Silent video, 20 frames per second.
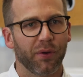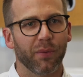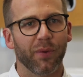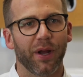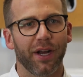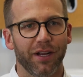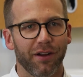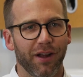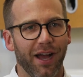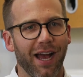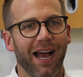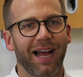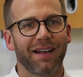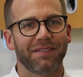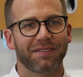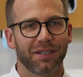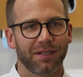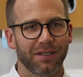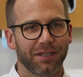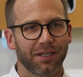your
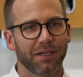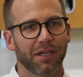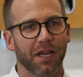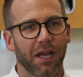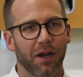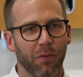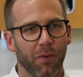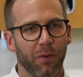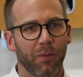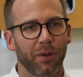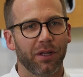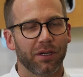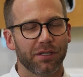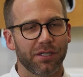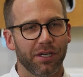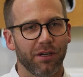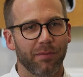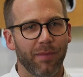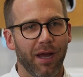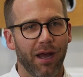radiographs and kind of when we looked
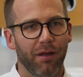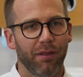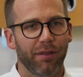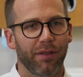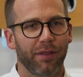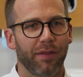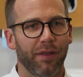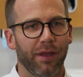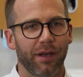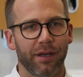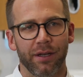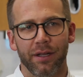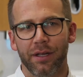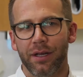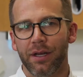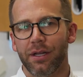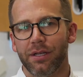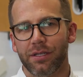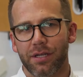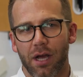in your mouth, and then
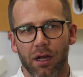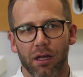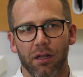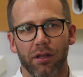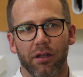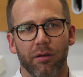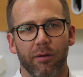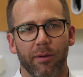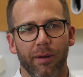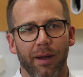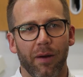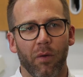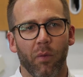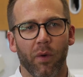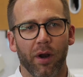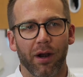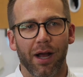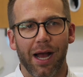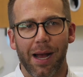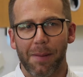talk a little bit about
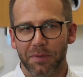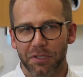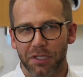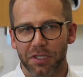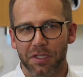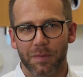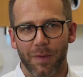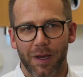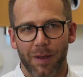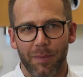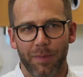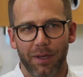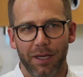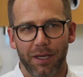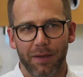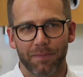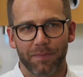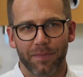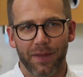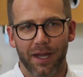what our options might
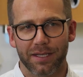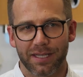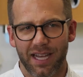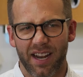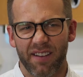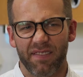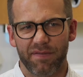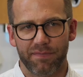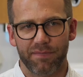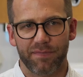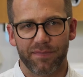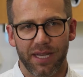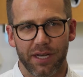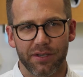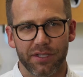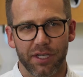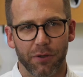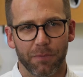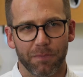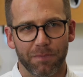be. How does that sound
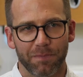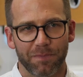to you?